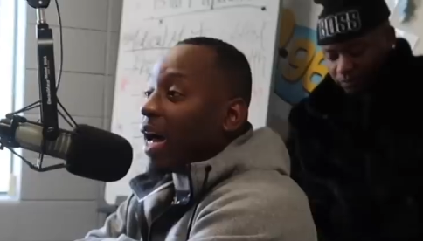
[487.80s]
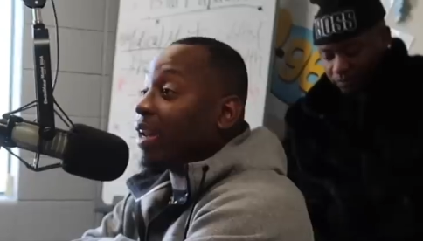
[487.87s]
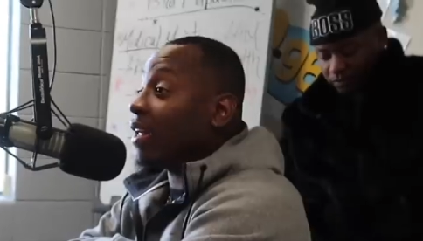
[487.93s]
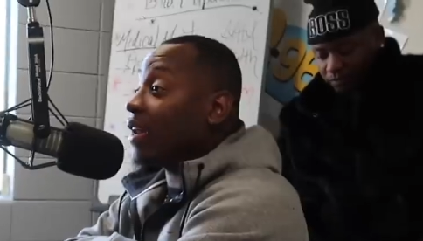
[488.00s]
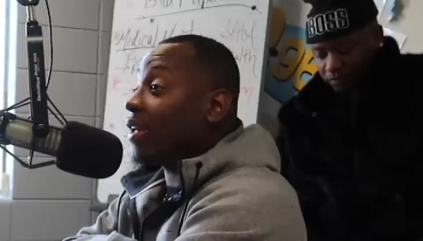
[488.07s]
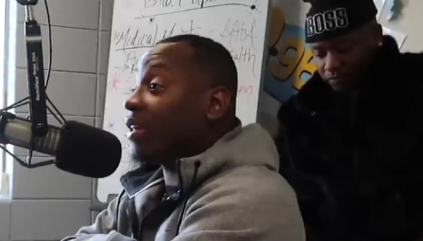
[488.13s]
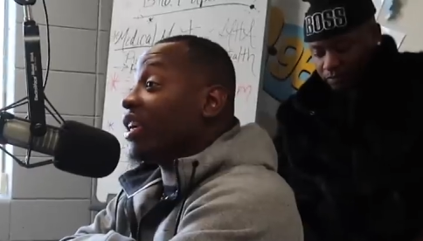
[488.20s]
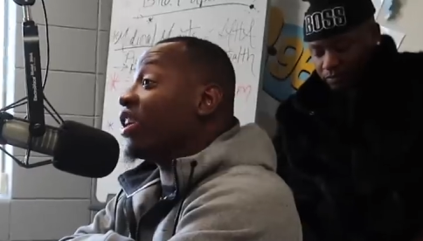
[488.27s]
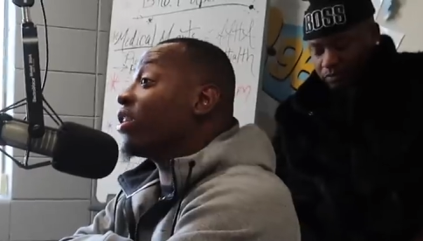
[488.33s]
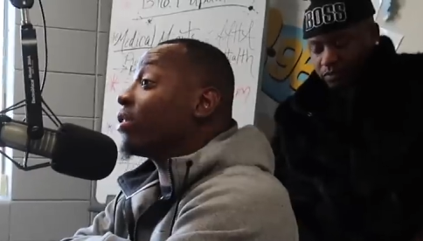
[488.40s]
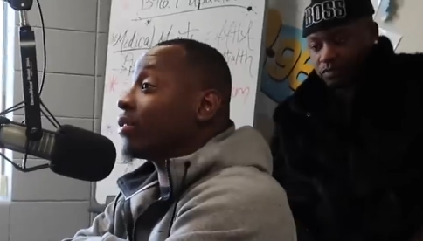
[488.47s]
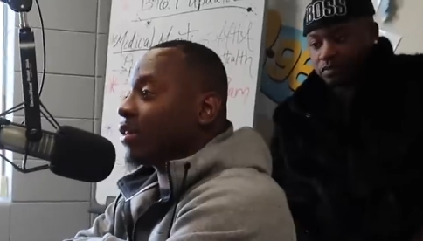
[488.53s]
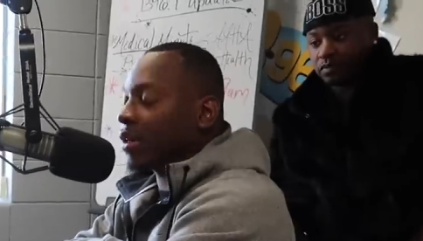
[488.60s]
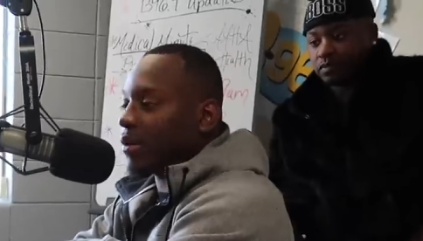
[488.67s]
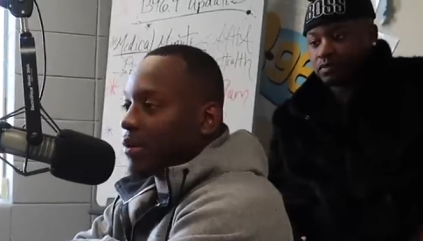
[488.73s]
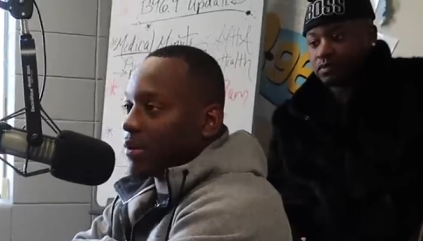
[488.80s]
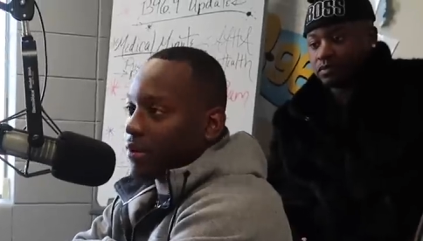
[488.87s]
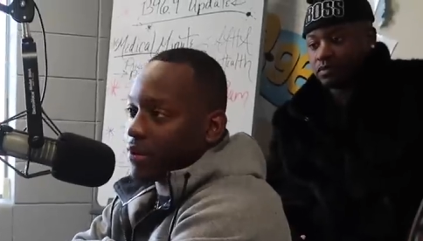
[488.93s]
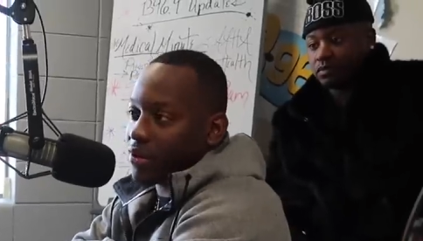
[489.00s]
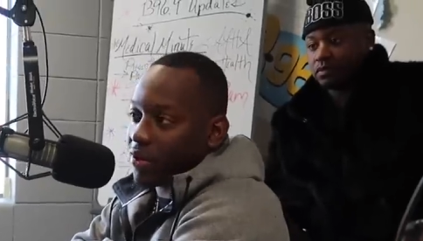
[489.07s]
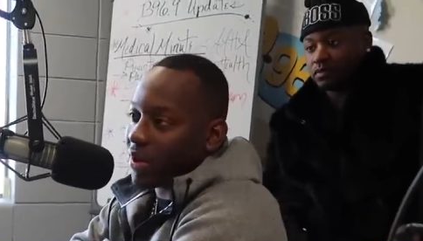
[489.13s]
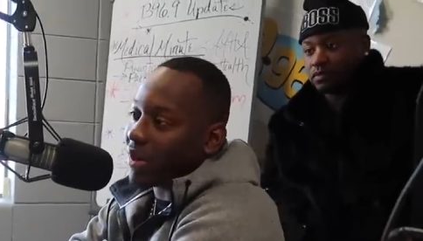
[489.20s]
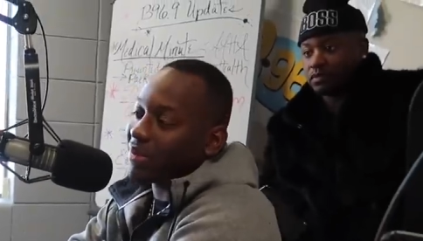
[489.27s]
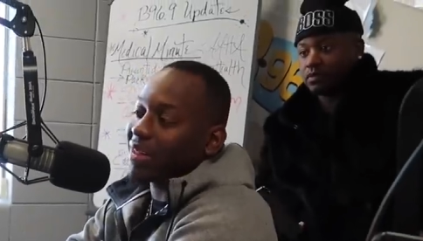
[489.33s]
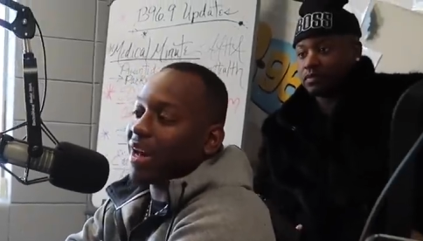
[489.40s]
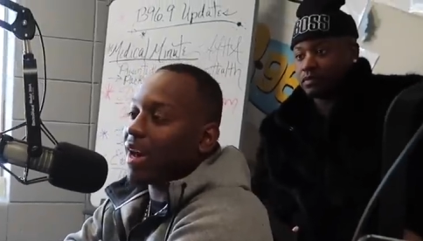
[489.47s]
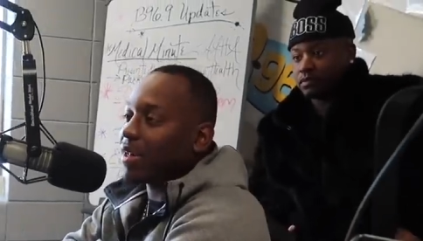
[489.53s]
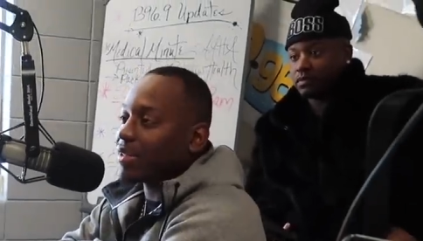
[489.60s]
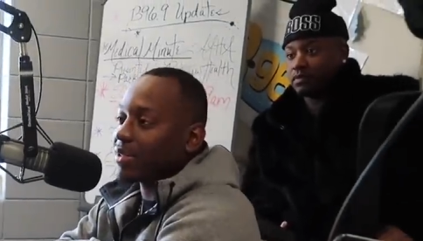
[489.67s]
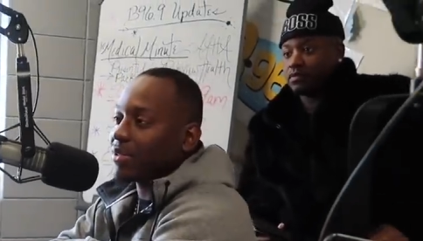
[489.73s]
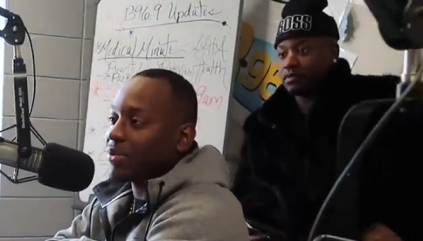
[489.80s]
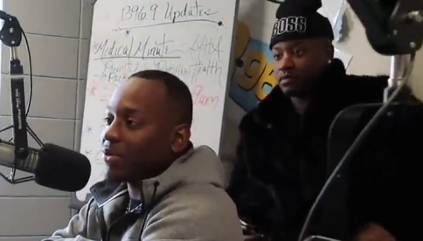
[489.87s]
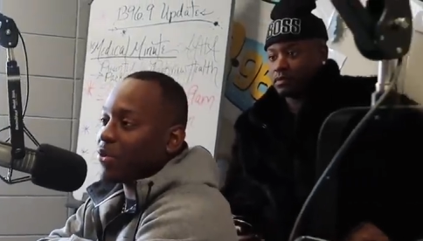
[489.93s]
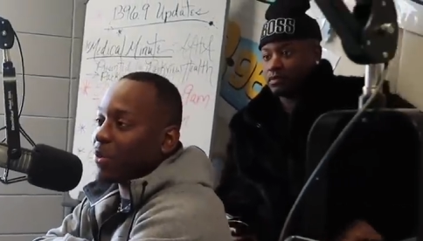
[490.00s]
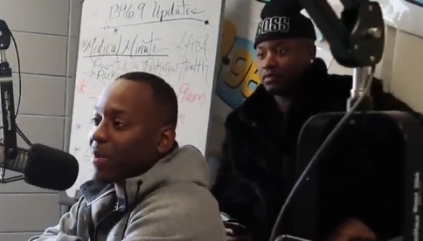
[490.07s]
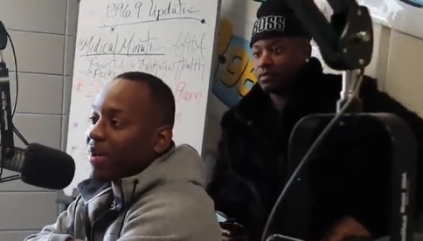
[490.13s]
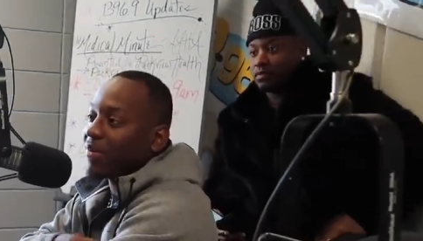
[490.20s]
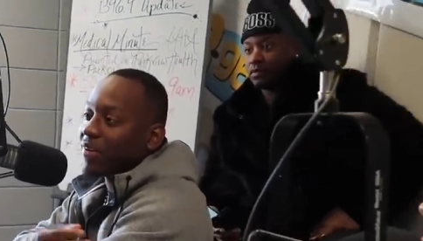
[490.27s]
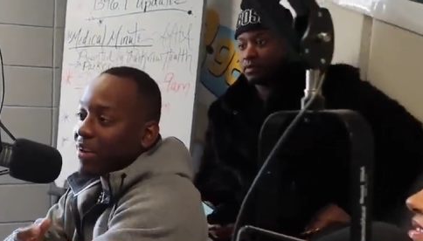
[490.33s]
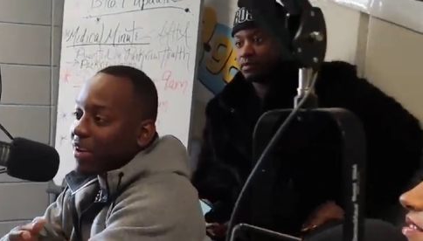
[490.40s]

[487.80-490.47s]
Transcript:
Speaker 1: I did it years ago. You know, mm-hmm. I was in high school with my